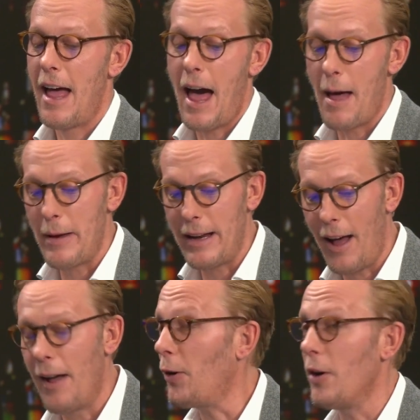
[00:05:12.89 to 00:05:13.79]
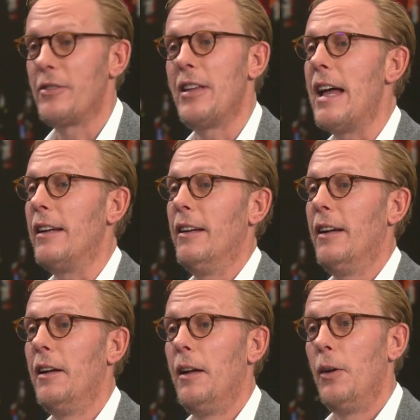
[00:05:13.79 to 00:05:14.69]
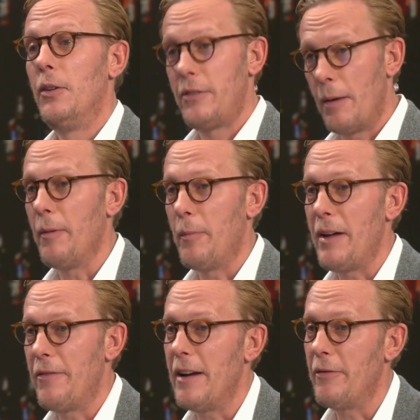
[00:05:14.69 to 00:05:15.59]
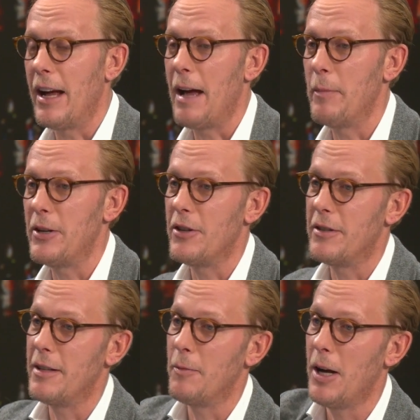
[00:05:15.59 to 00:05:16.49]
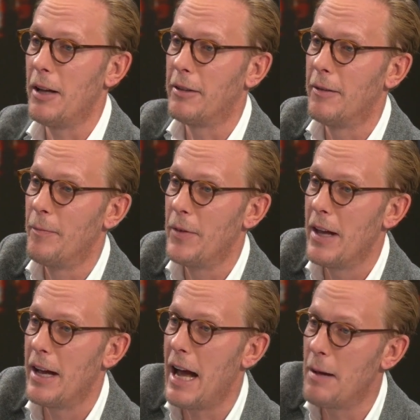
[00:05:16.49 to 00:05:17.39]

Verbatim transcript: Yeah. I mean, I've got to say, some of my favourite ambitions in the world. An